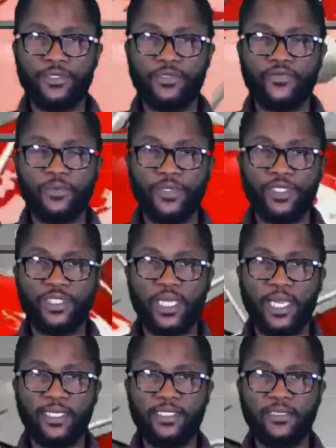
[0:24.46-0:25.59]
news from
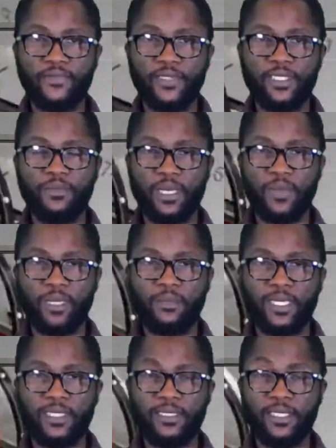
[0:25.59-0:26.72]
BGI TV,
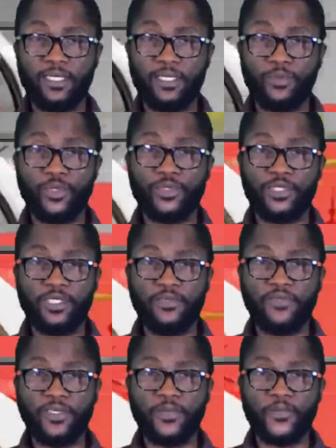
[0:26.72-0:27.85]
Babakla Gede Imo
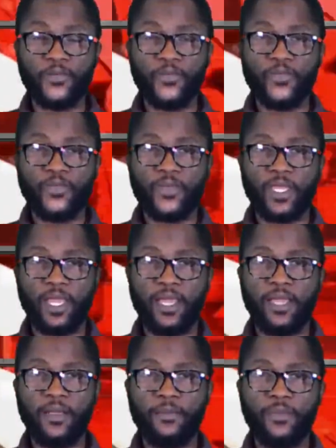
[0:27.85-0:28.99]
TV. I
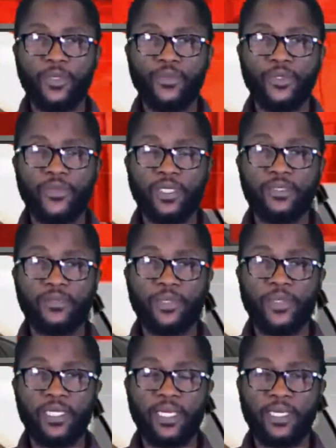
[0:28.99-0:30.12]
am Morire
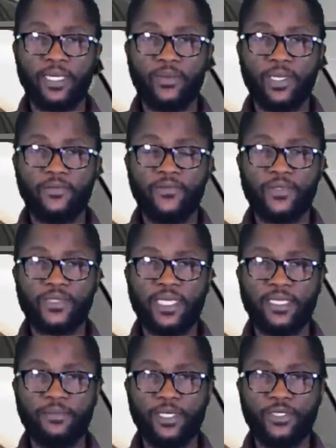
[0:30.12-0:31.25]
Rabila Lawal. First
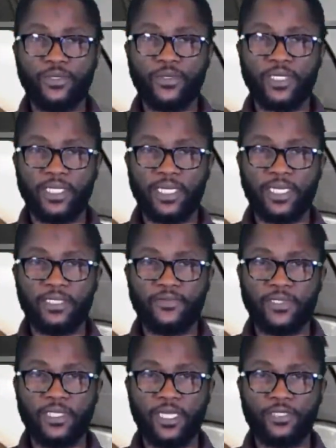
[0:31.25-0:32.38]
are the major headlines for
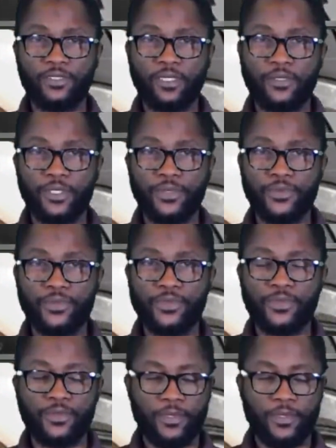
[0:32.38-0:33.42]
the national news.